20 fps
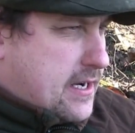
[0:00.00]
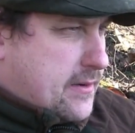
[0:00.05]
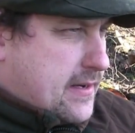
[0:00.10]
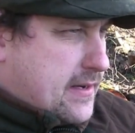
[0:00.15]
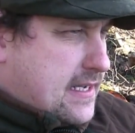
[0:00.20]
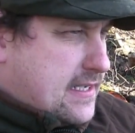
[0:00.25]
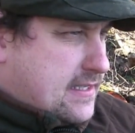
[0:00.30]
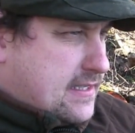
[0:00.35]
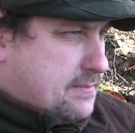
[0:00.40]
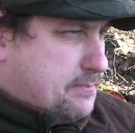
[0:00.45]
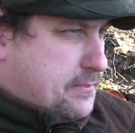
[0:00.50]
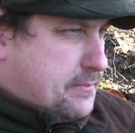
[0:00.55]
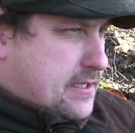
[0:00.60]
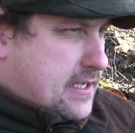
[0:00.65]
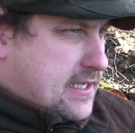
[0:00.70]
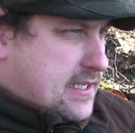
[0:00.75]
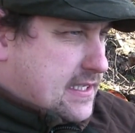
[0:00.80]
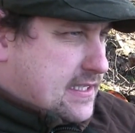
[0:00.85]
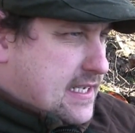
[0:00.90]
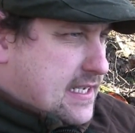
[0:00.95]
anyway, this
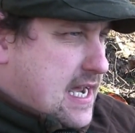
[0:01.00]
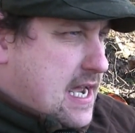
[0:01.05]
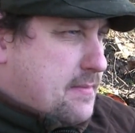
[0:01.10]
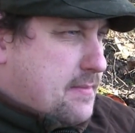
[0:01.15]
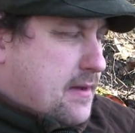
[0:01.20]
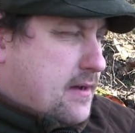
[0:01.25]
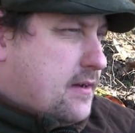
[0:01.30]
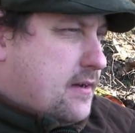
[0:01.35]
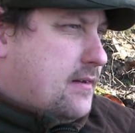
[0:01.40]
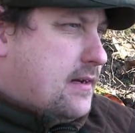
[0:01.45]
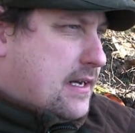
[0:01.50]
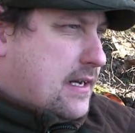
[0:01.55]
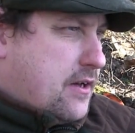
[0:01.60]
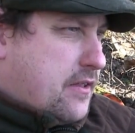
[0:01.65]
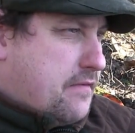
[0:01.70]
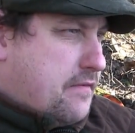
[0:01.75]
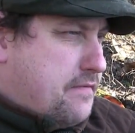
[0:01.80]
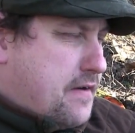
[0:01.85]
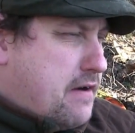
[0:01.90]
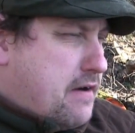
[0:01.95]
particular time I
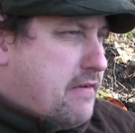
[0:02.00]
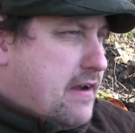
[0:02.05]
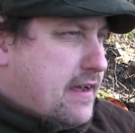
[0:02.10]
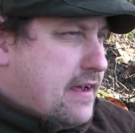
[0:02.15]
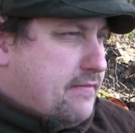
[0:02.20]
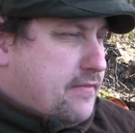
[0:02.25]
got the ferry.